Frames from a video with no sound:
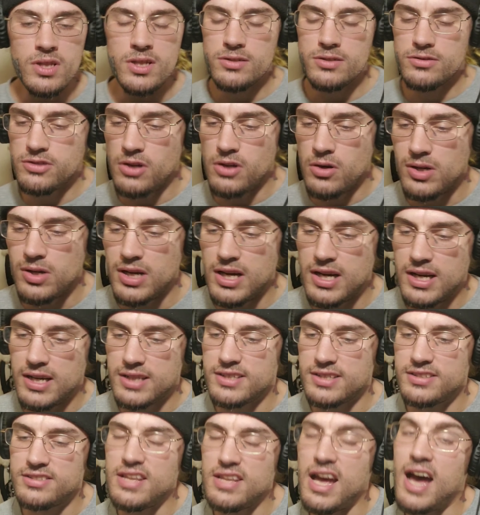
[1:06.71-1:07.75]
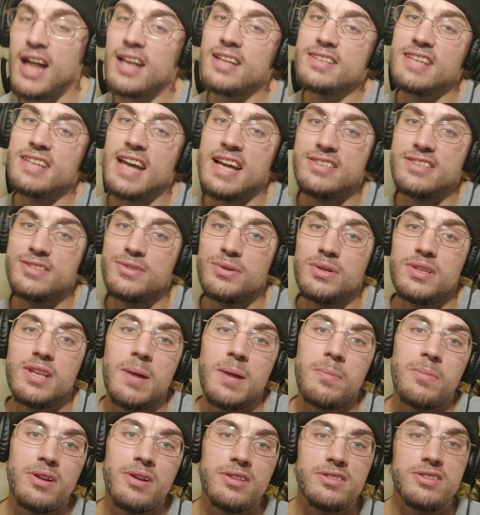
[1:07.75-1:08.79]
So the style of tattooing that
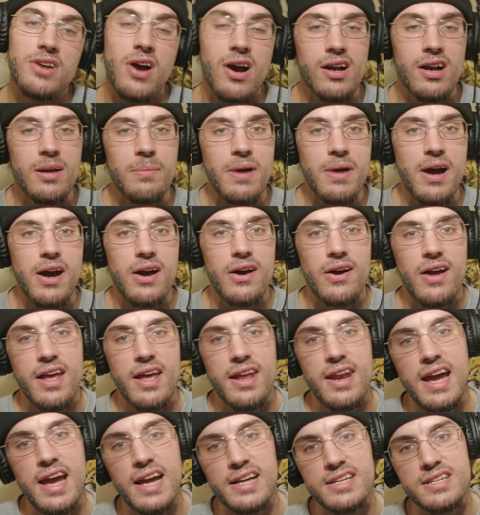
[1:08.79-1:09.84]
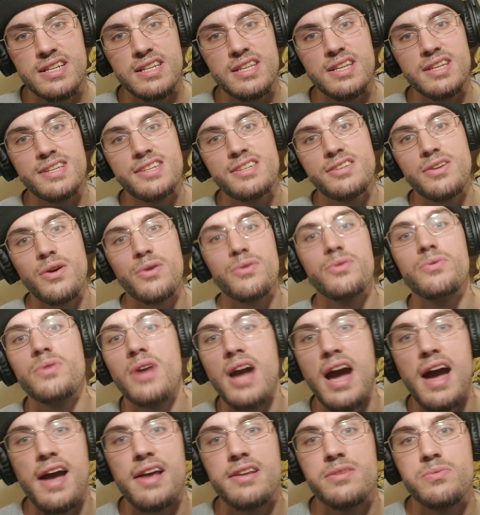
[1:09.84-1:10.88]
I'm going to talk about and actually show you
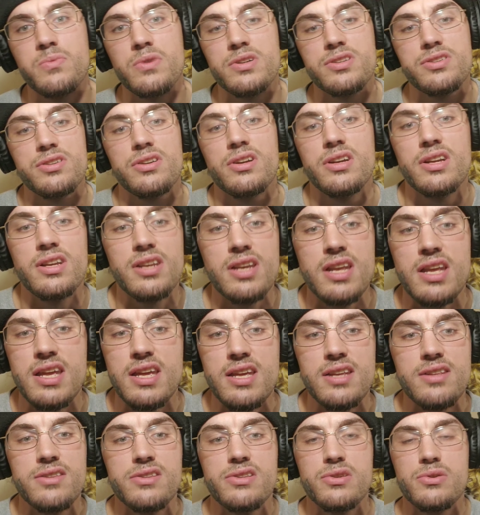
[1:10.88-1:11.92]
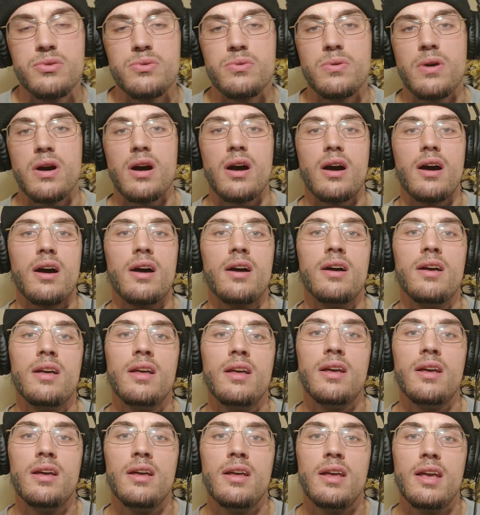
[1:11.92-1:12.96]
guys what you're going to need to
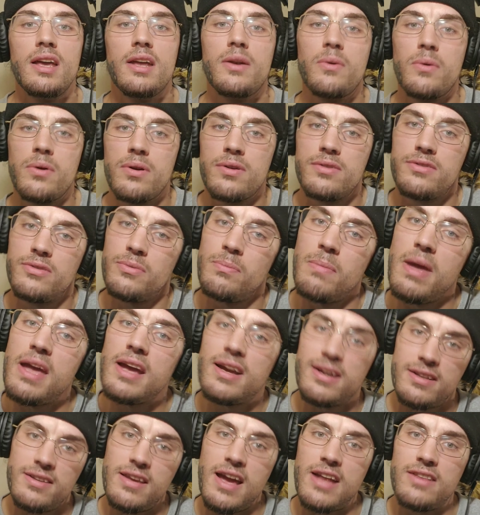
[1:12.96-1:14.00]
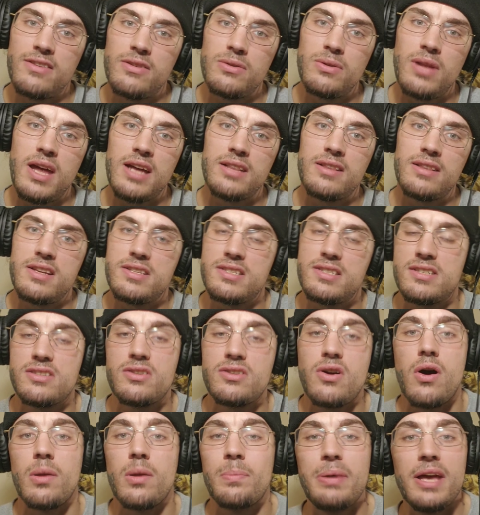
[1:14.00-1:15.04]
in order to make a tattoo like this is
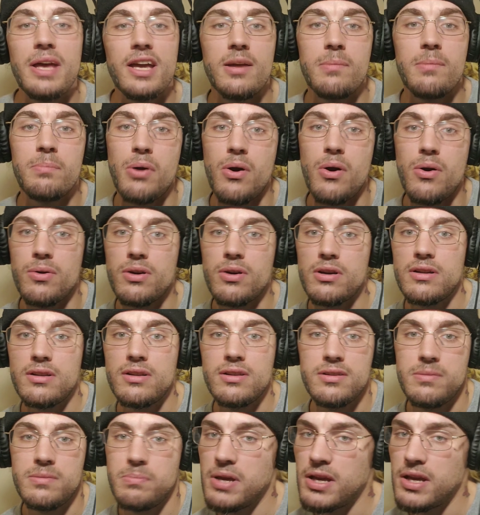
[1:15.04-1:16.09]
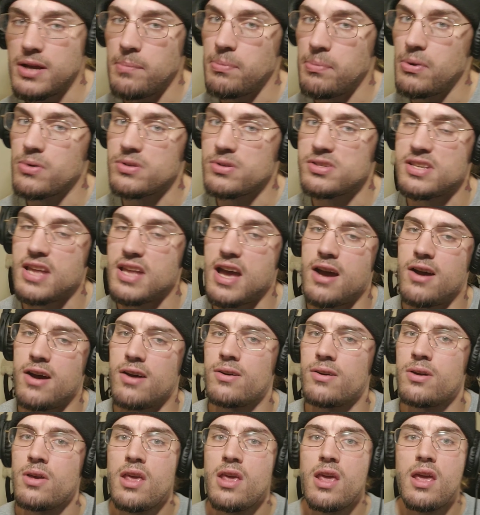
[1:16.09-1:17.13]
called pick and poke. Pick and poke
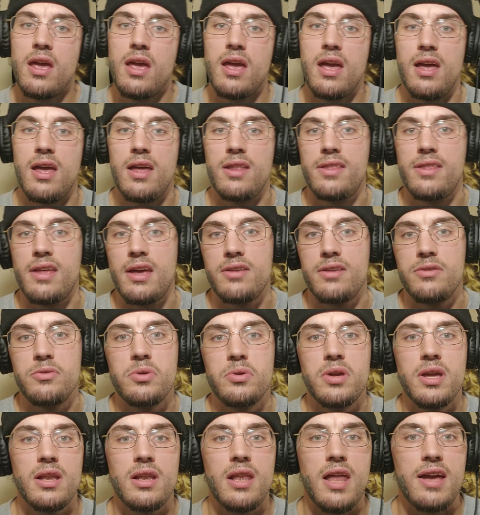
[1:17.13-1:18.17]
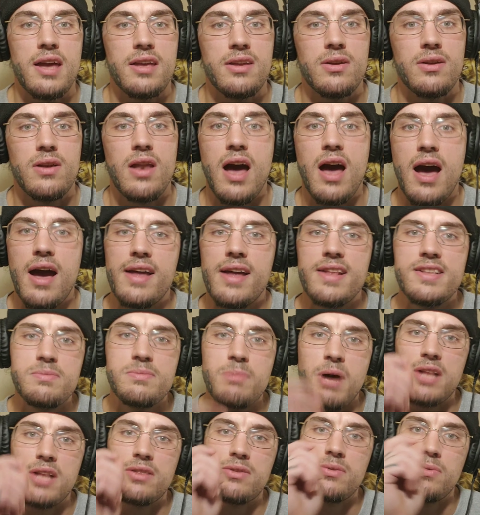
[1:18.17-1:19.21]
style, and then you get like your lines
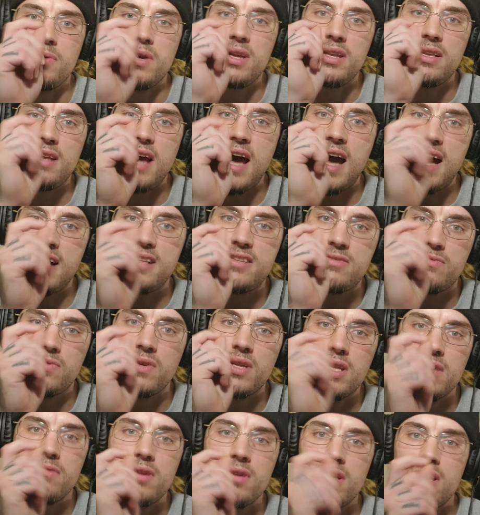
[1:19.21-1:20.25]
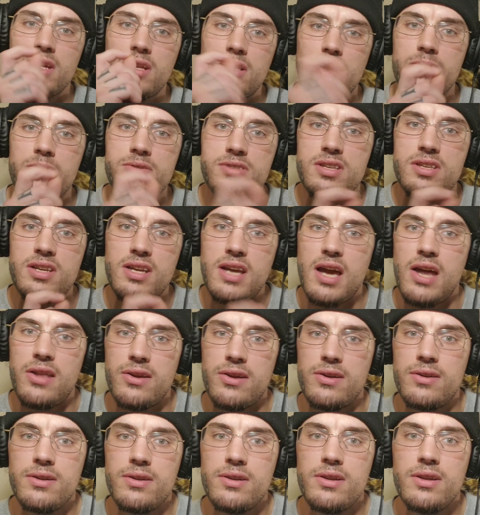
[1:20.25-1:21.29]
by doing dots really, really close
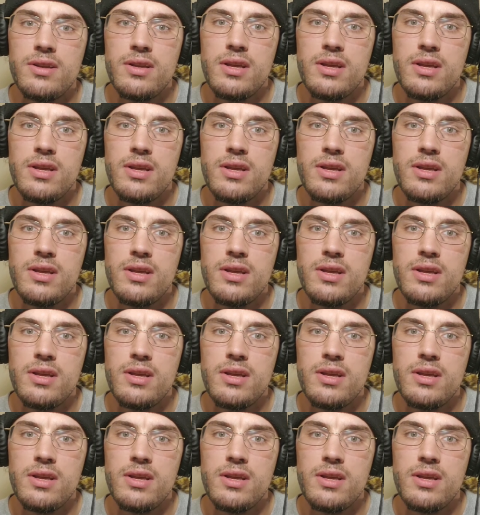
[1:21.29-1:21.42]
together.